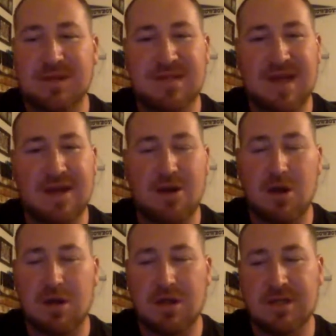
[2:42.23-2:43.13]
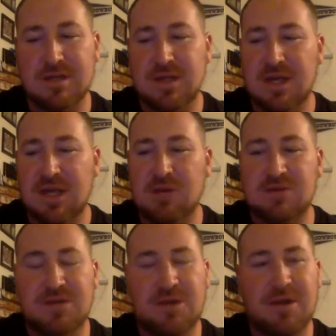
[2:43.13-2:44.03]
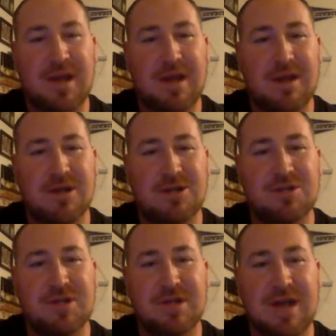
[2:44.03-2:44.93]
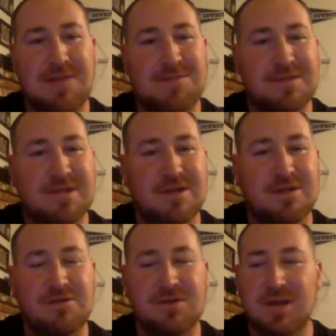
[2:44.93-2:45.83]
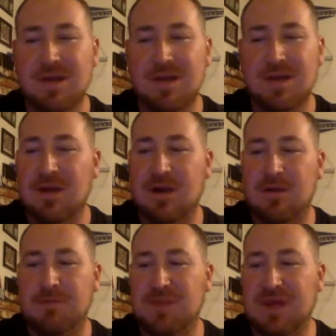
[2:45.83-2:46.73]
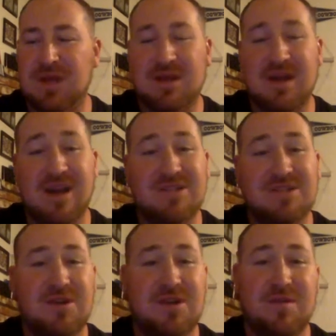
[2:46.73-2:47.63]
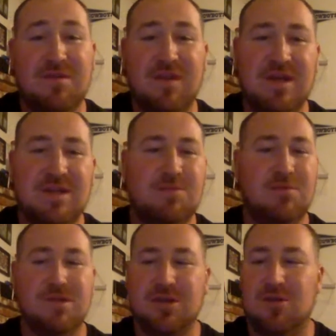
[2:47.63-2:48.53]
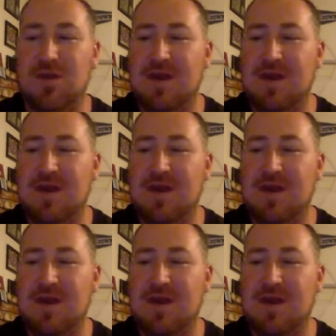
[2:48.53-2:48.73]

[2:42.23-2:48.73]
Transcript: Zach Collins, he was 3,800, 9% owned, and got us 33 fantasy points.